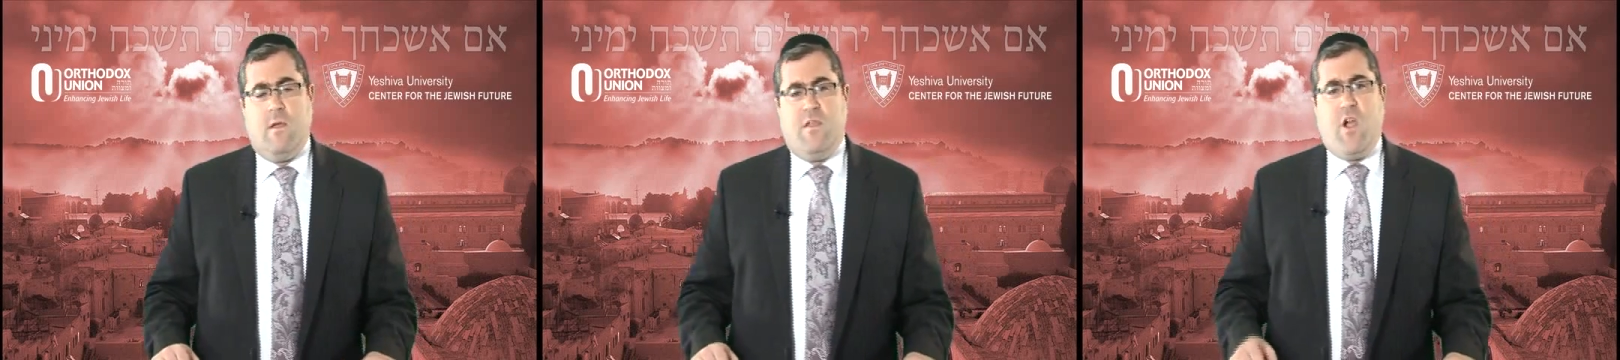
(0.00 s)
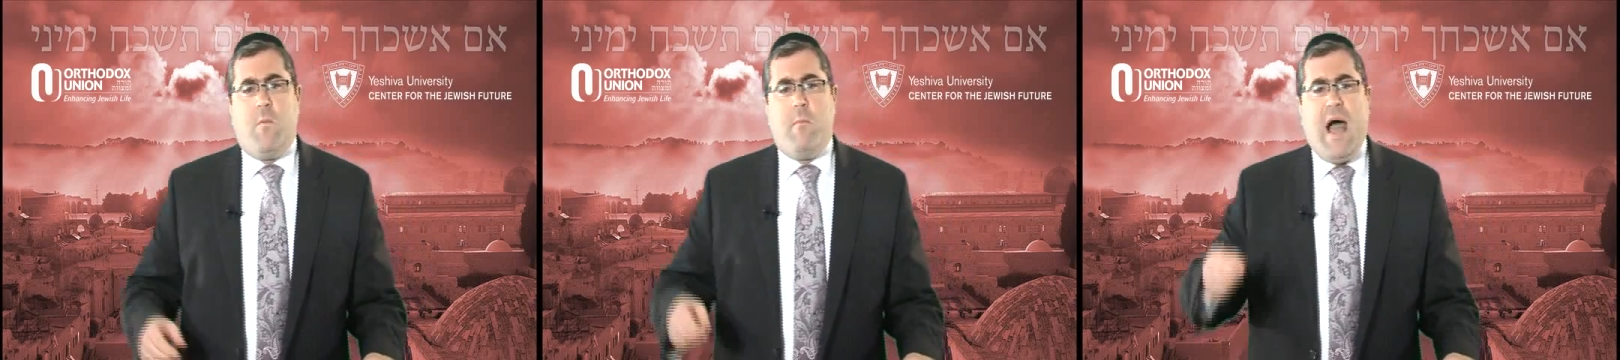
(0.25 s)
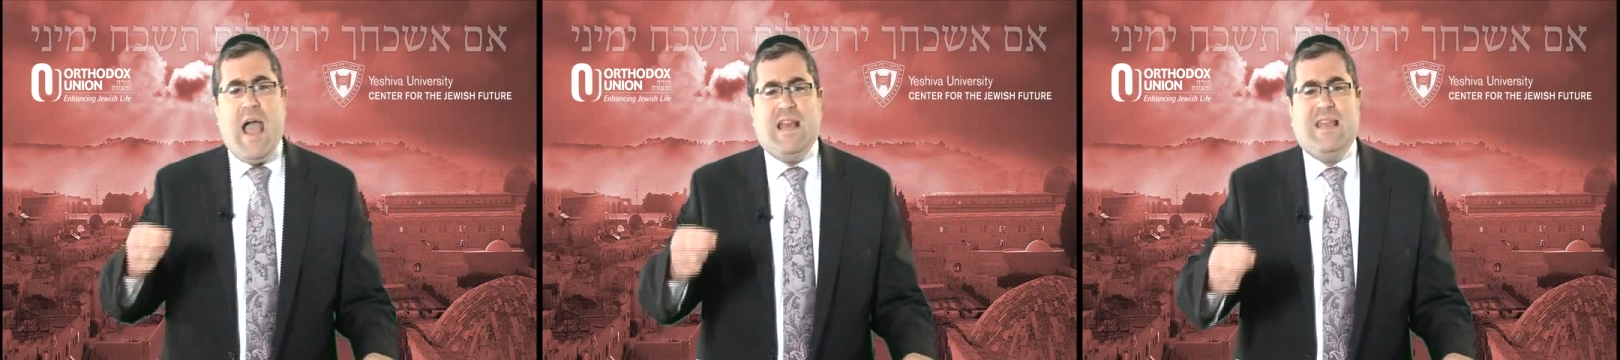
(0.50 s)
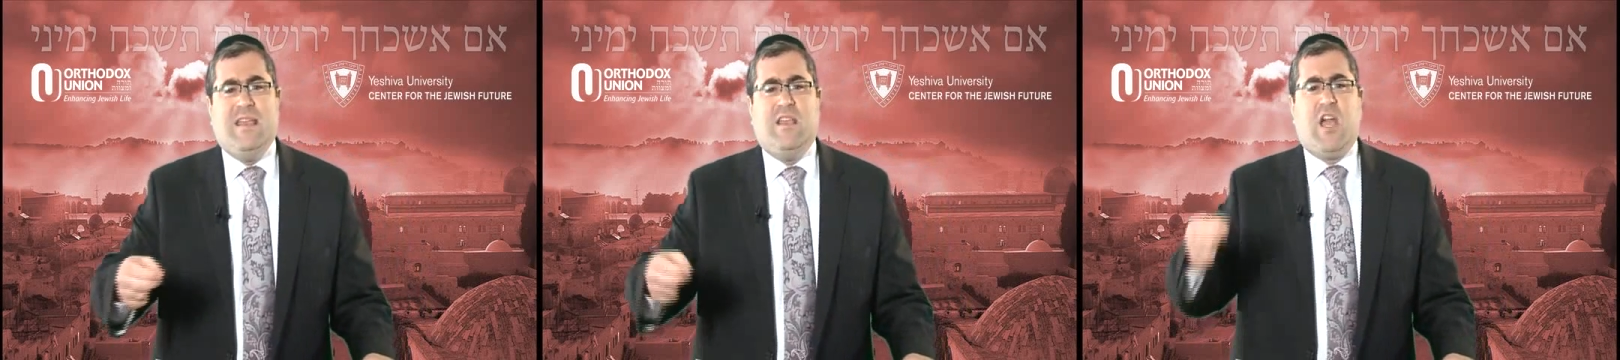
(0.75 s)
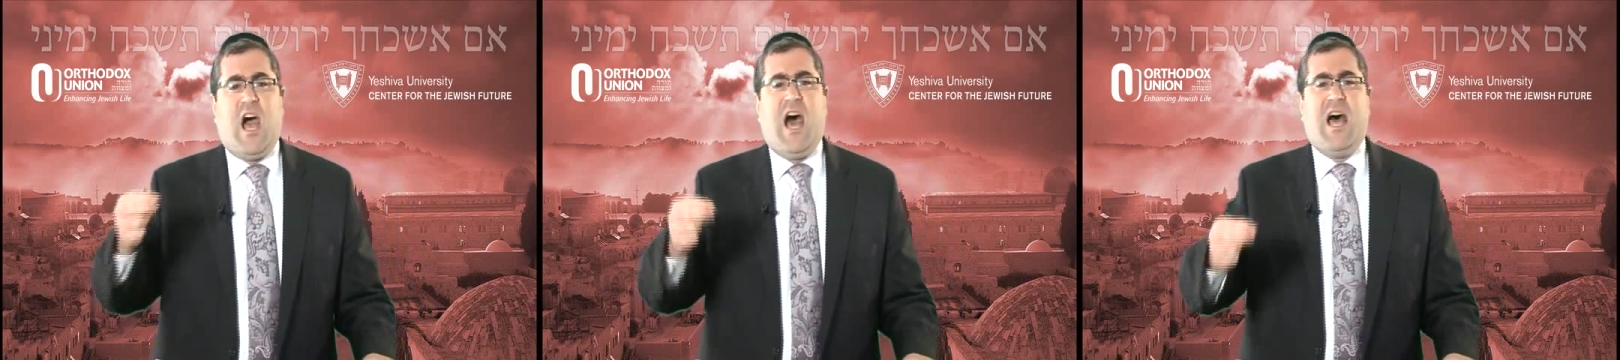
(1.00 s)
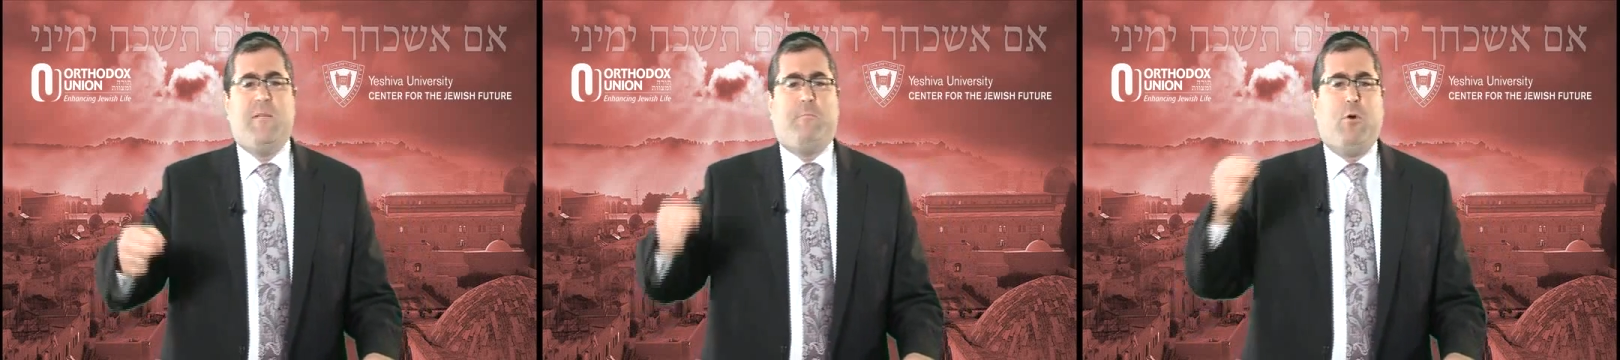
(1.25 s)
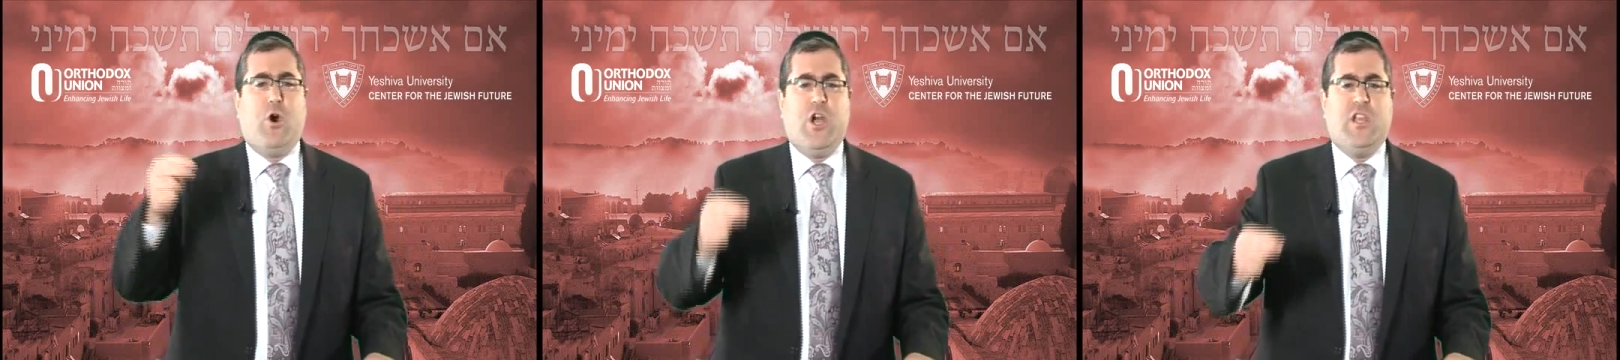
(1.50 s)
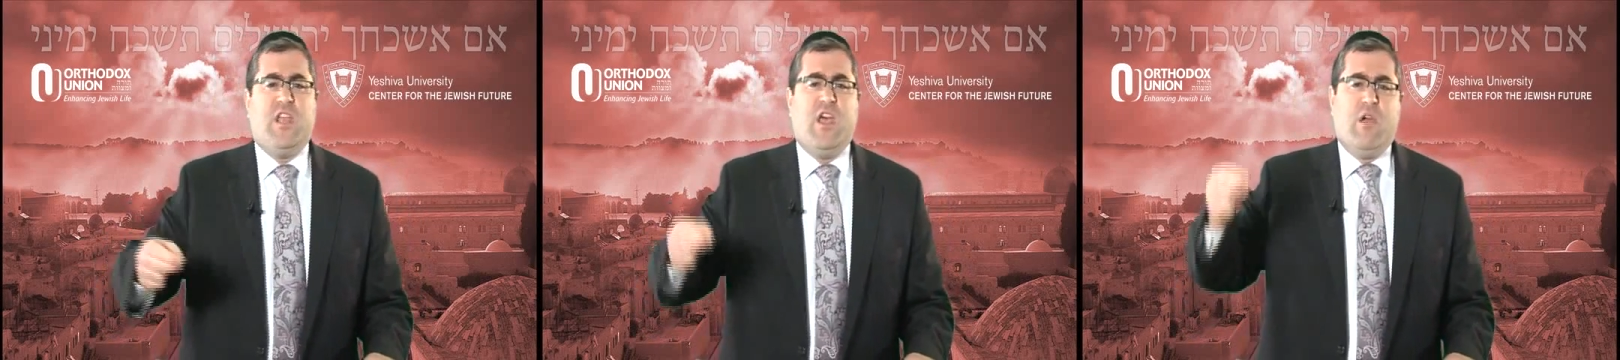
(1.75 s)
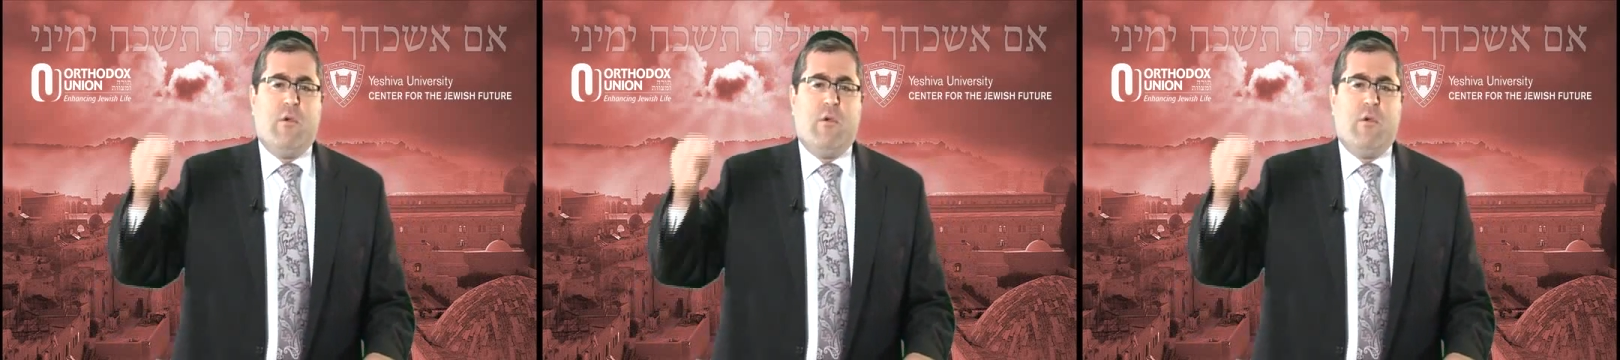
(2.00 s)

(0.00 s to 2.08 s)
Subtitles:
The Almighty God put